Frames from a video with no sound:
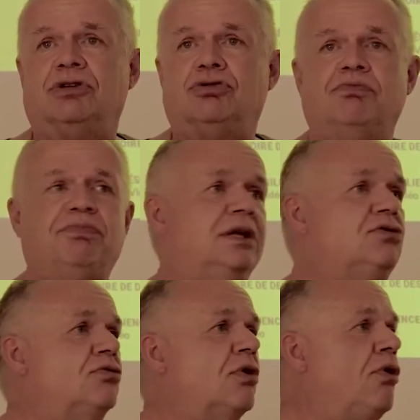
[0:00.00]
should be
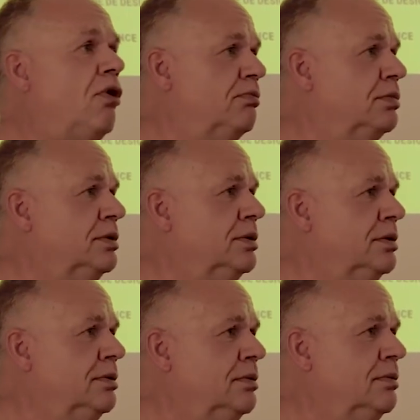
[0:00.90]
to go home.
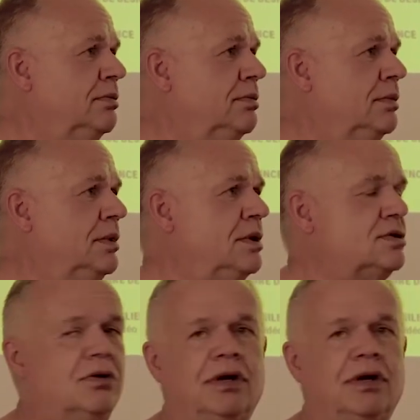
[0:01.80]
So